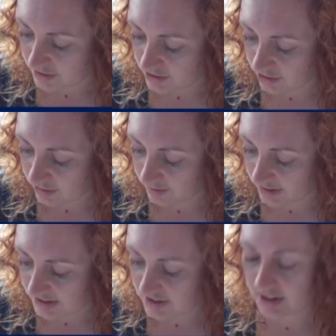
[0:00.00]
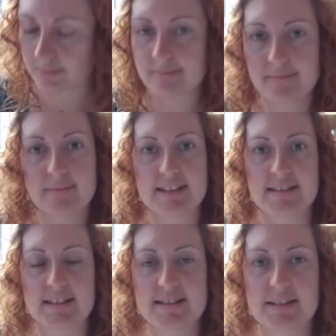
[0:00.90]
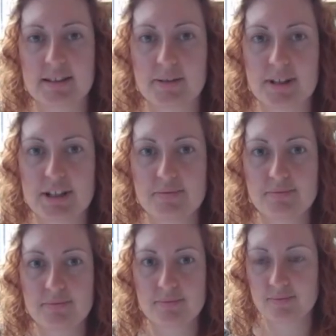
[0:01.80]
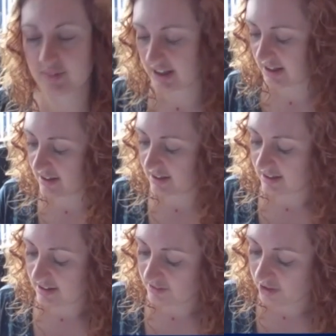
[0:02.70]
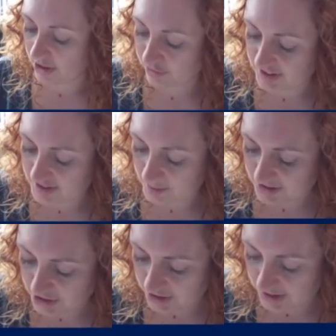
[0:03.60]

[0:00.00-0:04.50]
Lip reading: 2v2. That's a nice little equation. So if we substitute